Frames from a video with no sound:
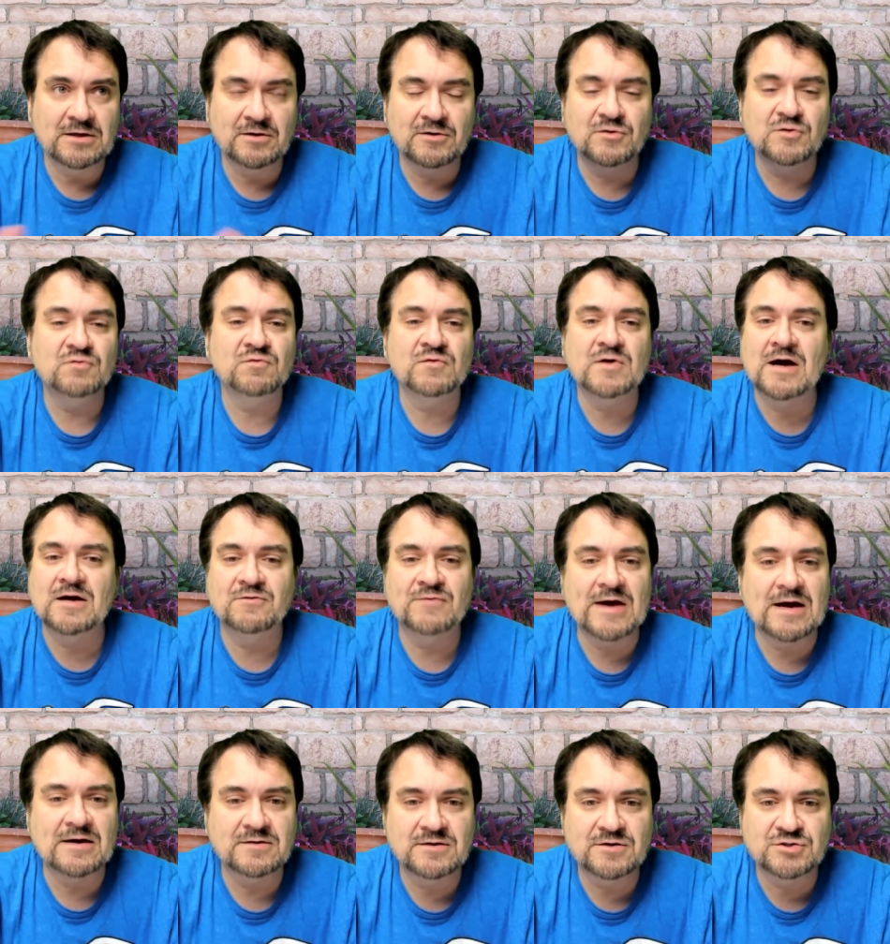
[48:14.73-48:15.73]
You, have got to have
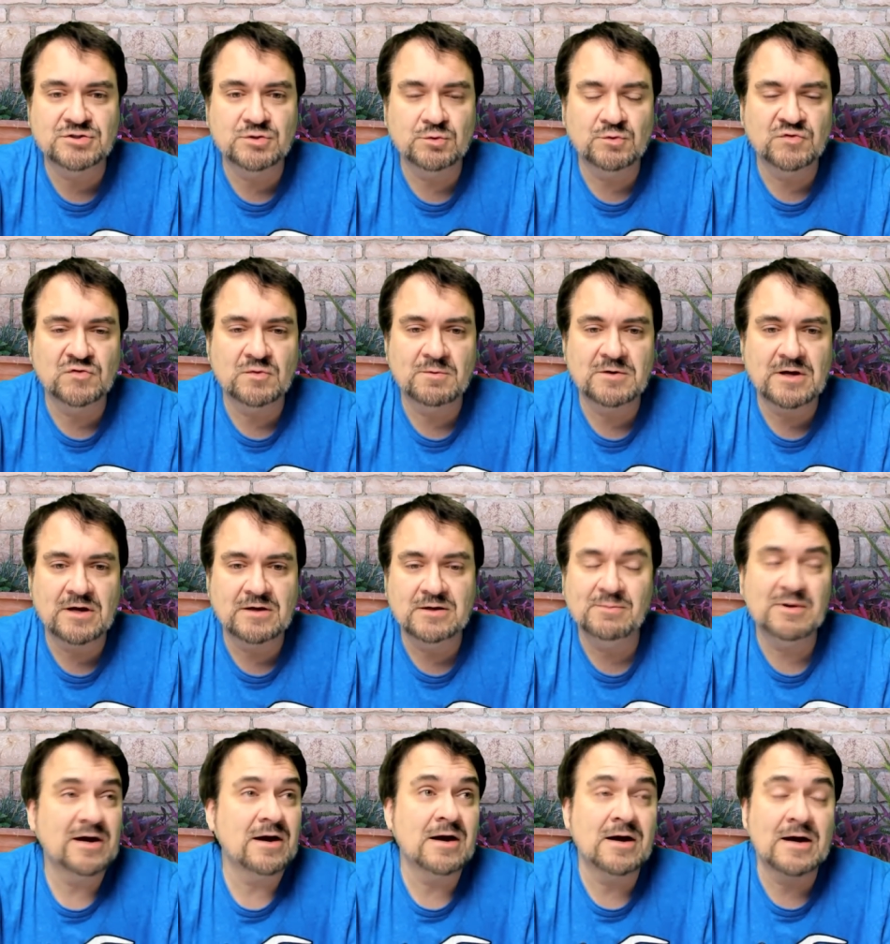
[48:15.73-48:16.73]
had an issue with somebody on
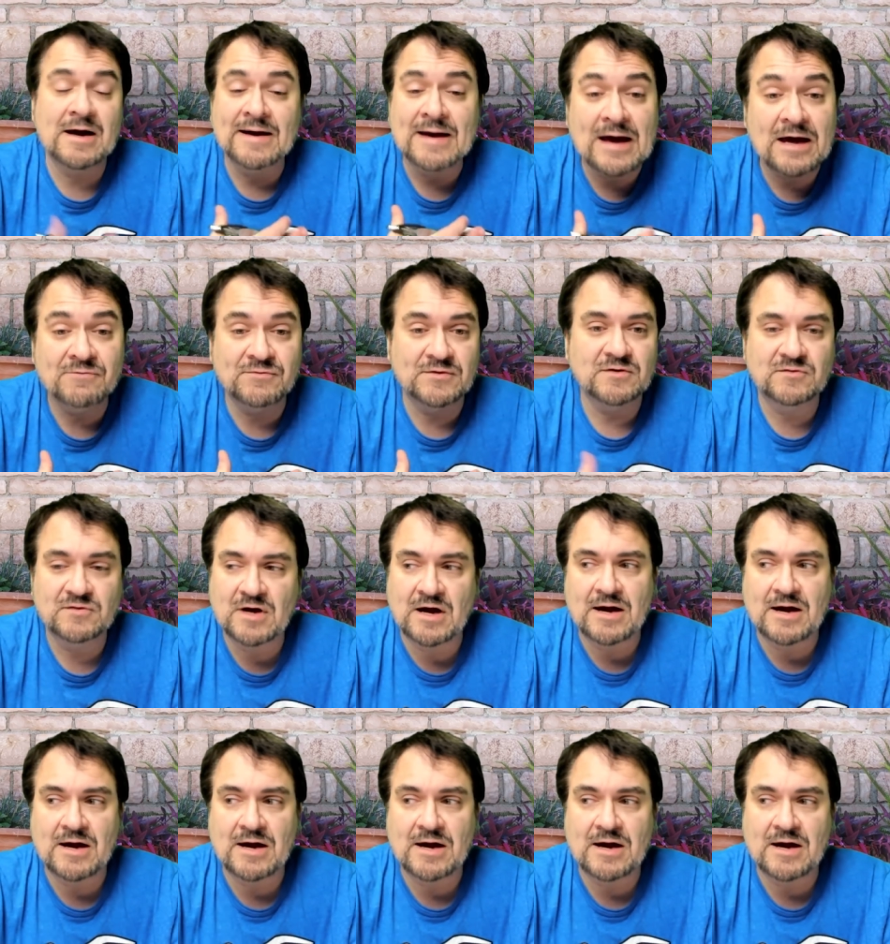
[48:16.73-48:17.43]
eBay. I, I haven't.